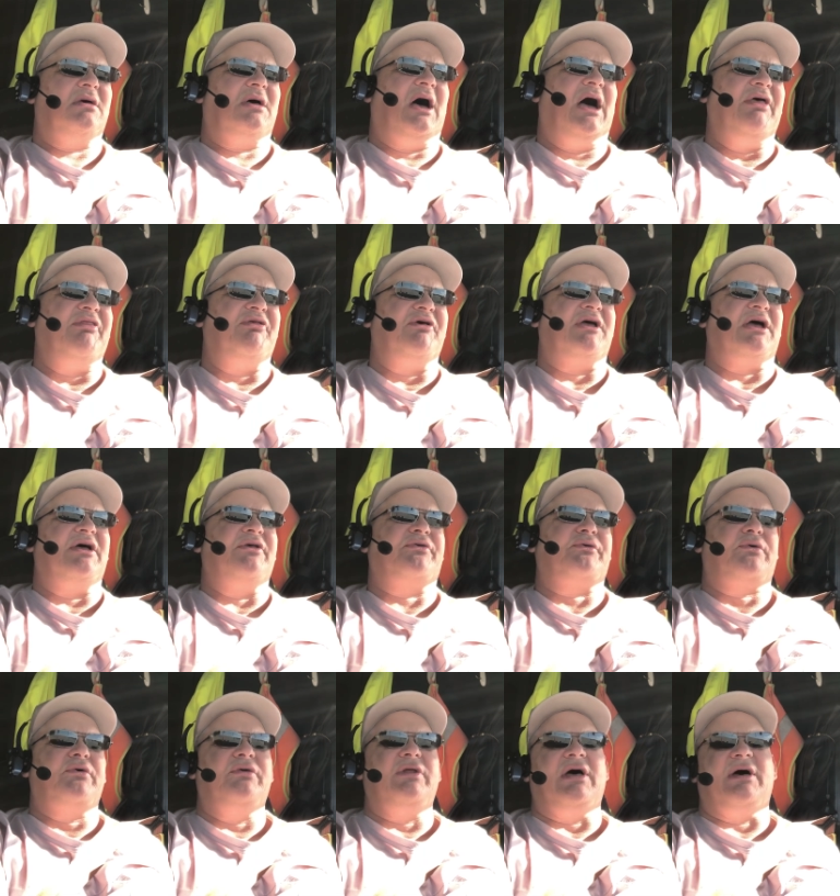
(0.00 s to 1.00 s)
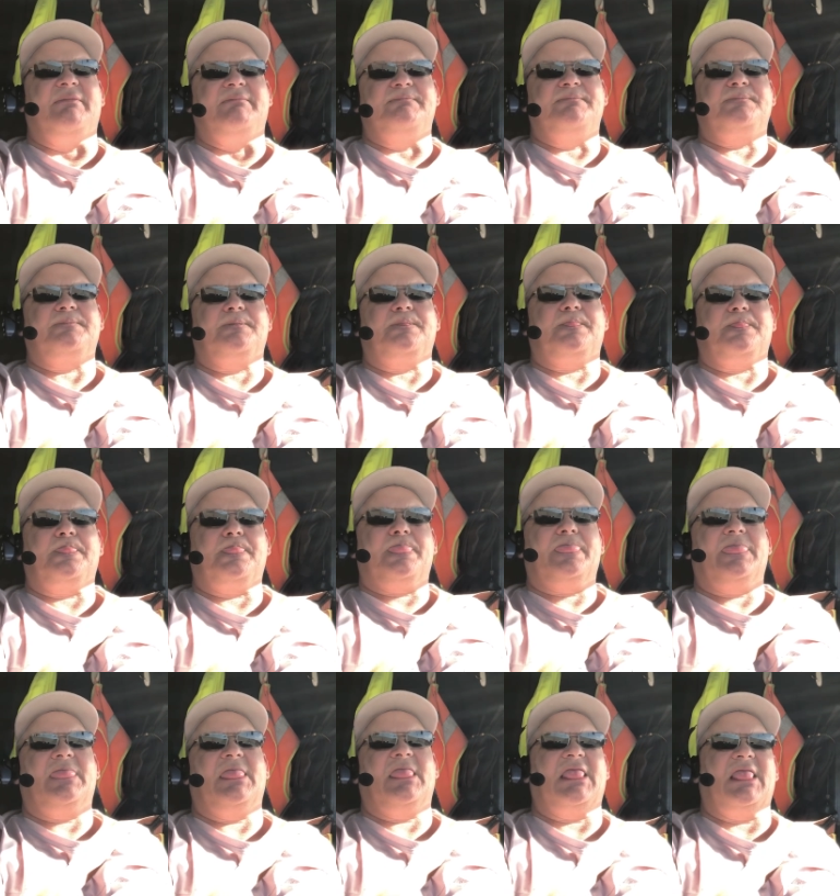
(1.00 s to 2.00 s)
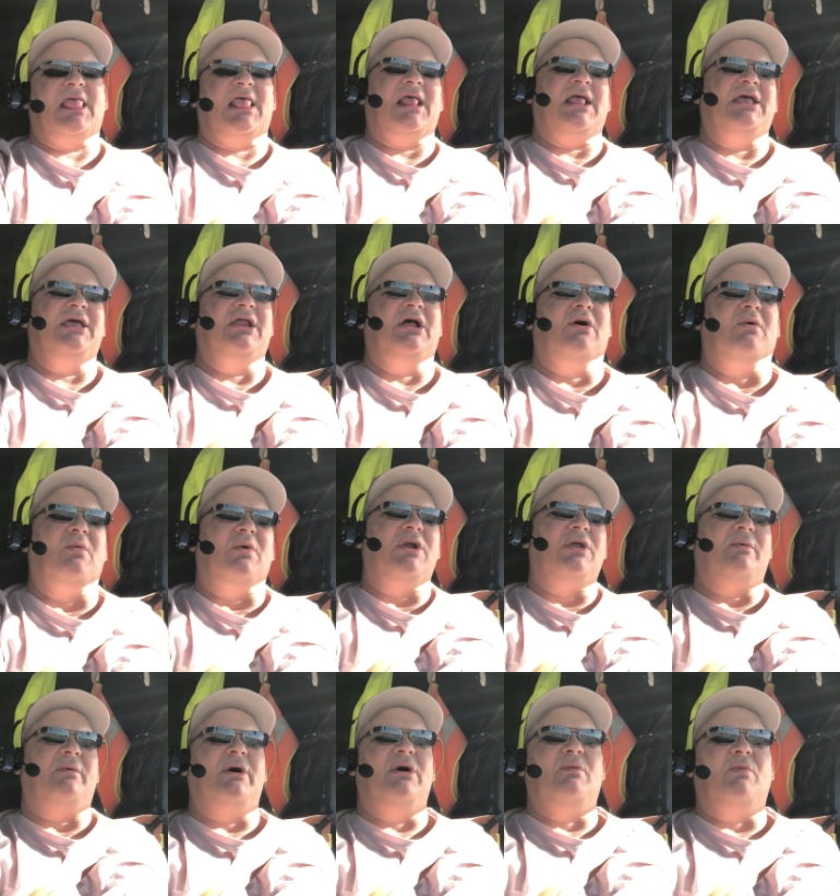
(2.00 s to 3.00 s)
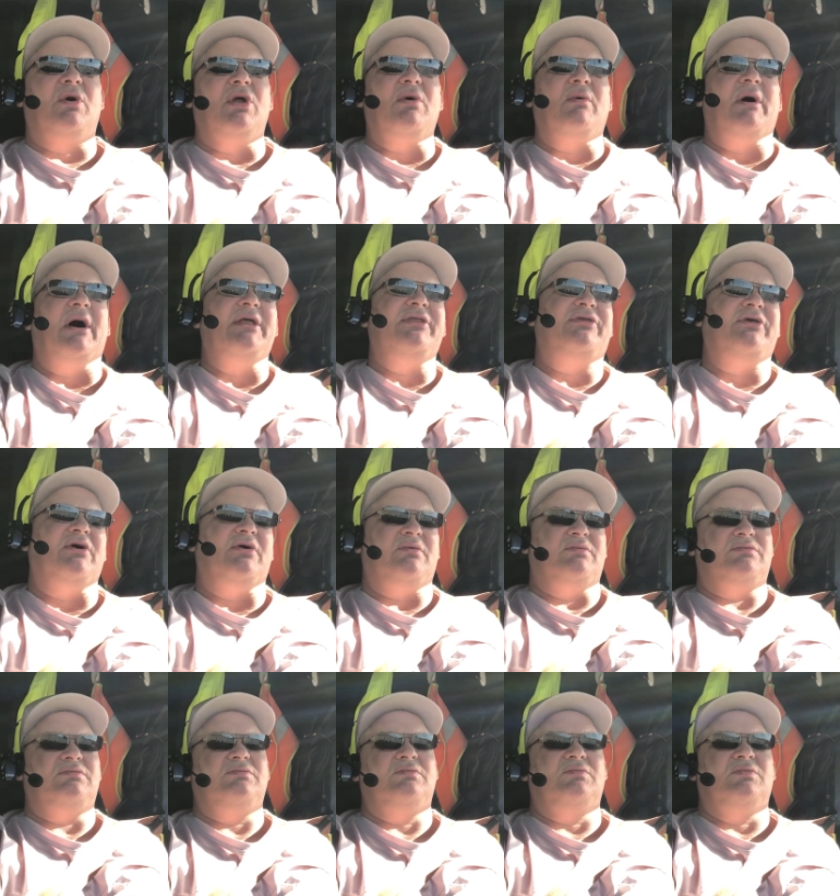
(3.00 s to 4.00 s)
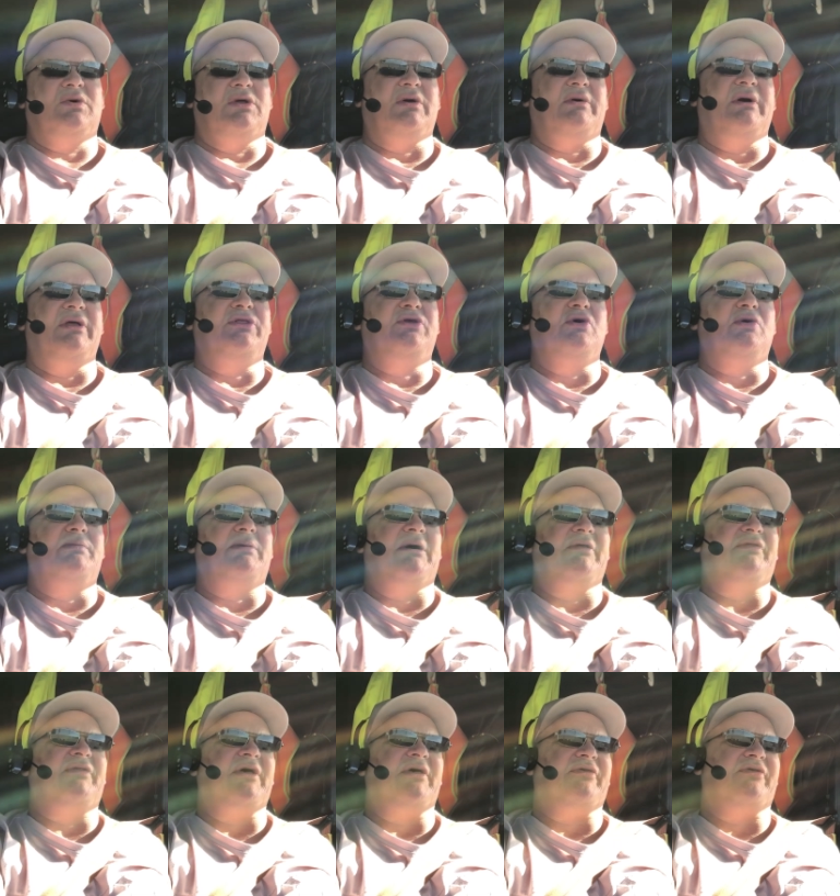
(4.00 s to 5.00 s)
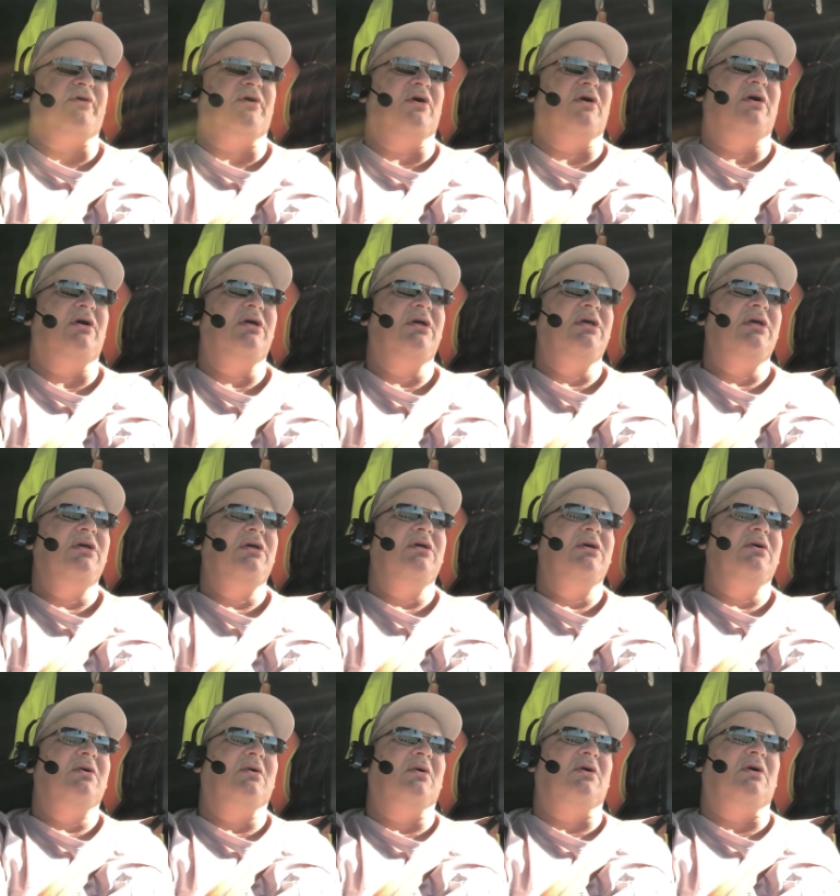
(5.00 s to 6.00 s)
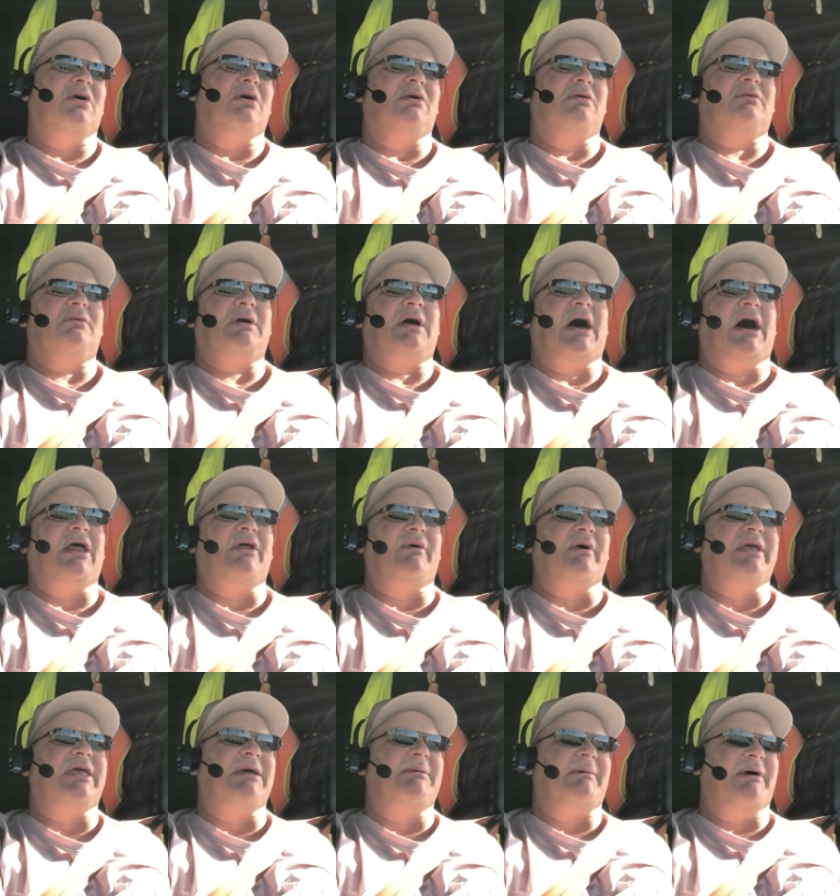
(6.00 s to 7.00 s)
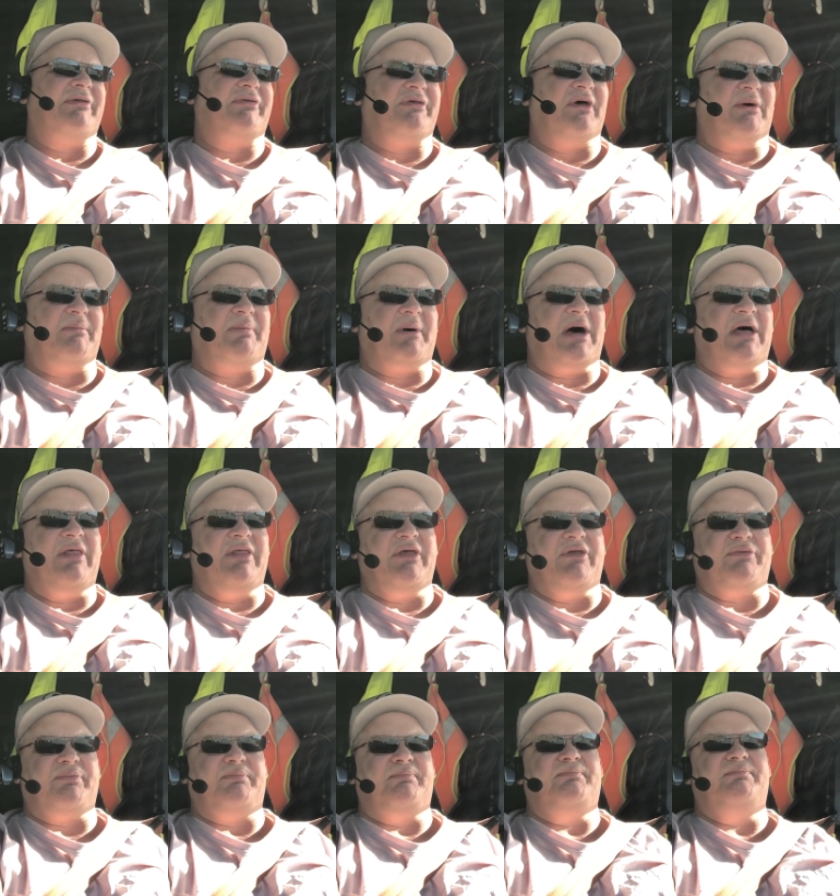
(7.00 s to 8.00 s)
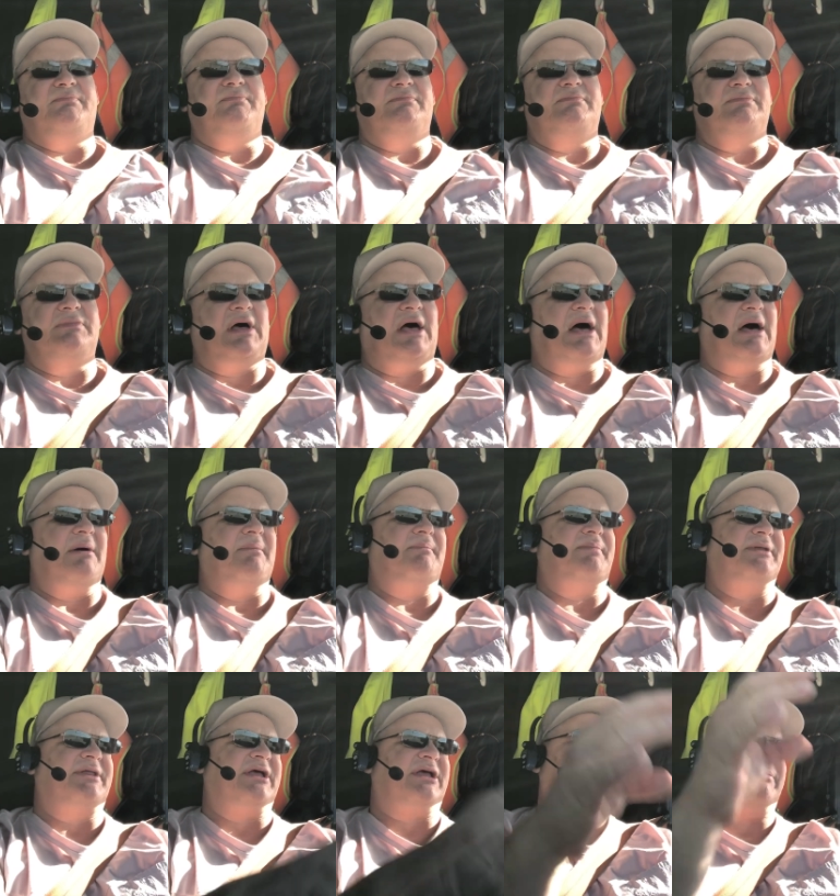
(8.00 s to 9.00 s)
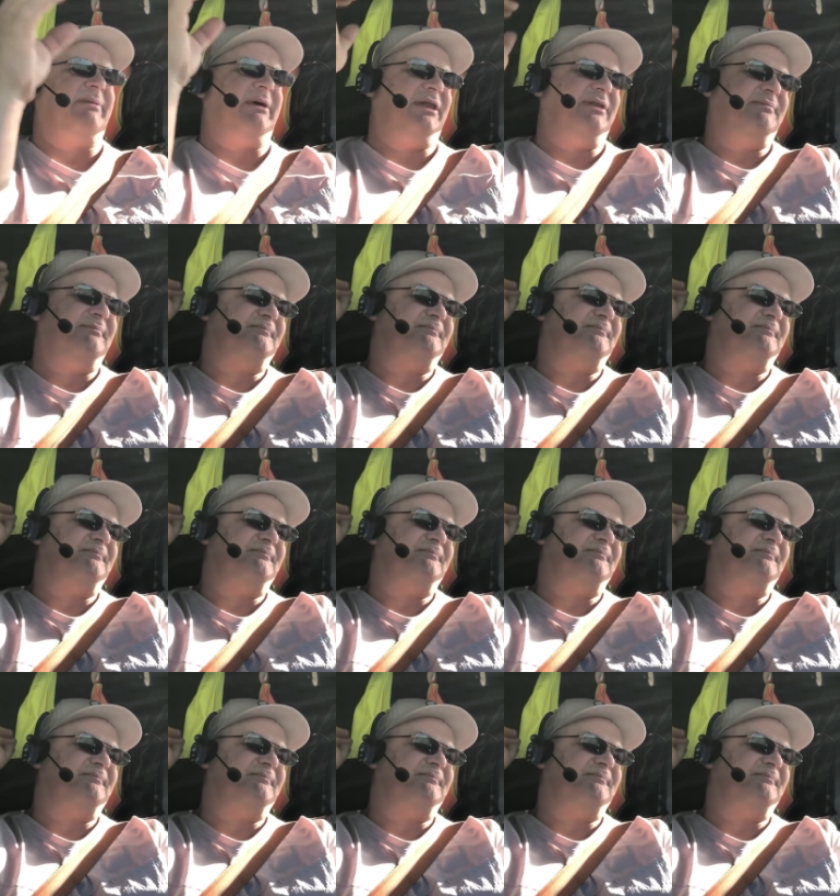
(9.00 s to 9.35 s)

I think I screwed up. You know, what do I what do I do? What do I do about this? Or uh, or how do I get myself out of this uh, predicament?